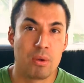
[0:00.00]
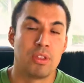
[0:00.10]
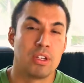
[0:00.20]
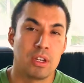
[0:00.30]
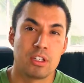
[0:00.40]

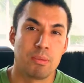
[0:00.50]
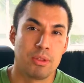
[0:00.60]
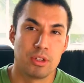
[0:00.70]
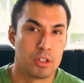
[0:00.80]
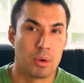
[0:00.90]
the deal is
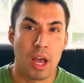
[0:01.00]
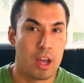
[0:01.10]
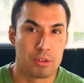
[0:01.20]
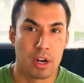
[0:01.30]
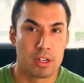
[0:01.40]
there's no
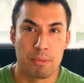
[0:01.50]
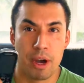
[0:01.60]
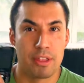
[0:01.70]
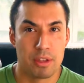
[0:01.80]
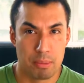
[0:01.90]
contract. You
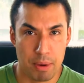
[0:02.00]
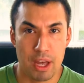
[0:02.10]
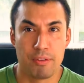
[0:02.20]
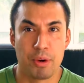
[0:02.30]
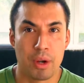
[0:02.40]

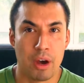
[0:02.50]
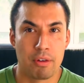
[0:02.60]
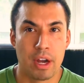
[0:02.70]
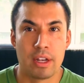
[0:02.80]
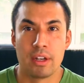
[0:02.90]
buy the phone
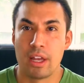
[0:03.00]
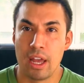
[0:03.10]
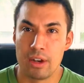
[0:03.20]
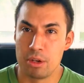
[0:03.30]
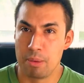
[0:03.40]
outright,
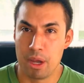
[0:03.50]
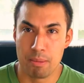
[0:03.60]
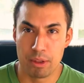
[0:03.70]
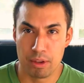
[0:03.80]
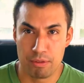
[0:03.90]
and you pay
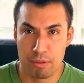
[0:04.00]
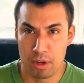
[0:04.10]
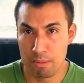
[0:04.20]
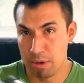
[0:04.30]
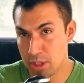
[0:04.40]

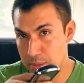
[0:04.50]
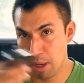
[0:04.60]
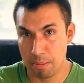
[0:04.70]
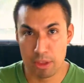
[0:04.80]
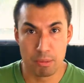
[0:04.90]
just pay
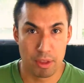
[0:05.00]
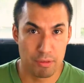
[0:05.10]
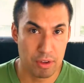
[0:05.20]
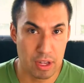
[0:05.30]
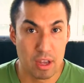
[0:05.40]
a
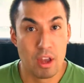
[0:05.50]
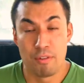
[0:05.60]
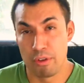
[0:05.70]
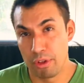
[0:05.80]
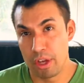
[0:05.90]
month-to-month fee
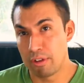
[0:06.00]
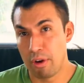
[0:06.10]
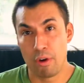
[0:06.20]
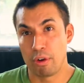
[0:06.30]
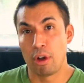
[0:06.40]
for the length of
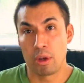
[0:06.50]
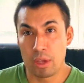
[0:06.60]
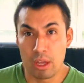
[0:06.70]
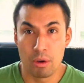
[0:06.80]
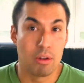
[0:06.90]
however long
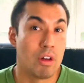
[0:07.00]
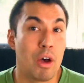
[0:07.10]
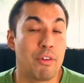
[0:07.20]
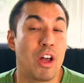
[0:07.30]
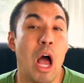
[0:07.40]

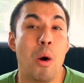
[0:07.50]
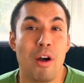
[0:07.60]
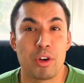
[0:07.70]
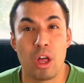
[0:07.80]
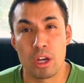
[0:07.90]

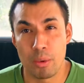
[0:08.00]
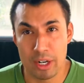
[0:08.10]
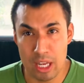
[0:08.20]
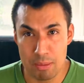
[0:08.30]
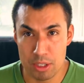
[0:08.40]
you
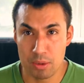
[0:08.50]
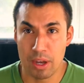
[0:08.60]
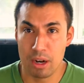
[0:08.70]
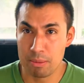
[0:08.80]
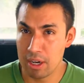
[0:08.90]
want to keep it. So
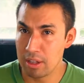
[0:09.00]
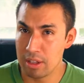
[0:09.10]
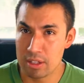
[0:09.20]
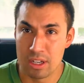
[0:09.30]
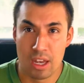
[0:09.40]
I ended up getting
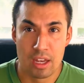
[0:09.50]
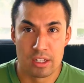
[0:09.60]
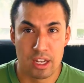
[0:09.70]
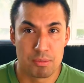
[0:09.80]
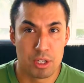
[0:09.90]
this
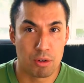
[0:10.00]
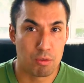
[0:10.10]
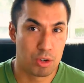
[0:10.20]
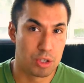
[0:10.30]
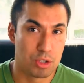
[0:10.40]
Samsung
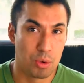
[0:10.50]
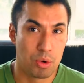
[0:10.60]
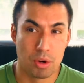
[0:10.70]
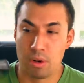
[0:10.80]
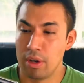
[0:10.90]

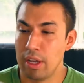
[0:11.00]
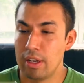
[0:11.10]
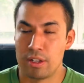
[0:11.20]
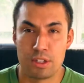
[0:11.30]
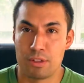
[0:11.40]
Restore,
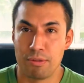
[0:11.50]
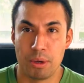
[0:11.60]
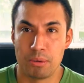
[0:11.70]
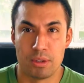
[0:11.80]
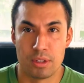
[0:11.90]
and it's just a
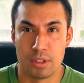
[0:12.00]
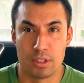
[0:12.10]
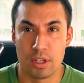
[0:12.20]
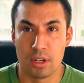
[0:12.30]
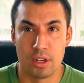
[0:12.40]
phone.
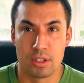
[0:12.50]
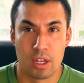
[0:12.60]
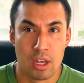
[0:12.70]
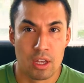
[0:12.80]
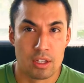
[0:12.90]
That's all it is.
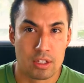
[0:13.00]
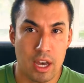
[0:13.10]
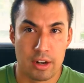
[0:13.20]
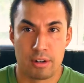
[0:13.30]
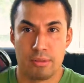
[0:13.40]

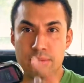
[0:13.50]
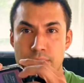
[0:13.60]
Slider.